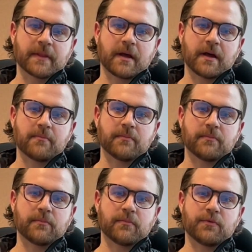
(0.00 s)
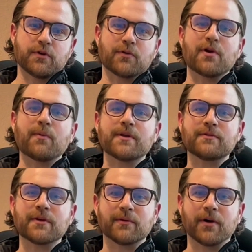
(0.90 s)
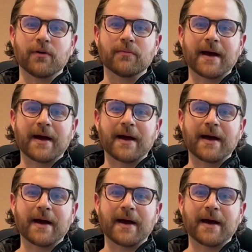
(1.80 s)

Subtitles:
You don't know what you don't know.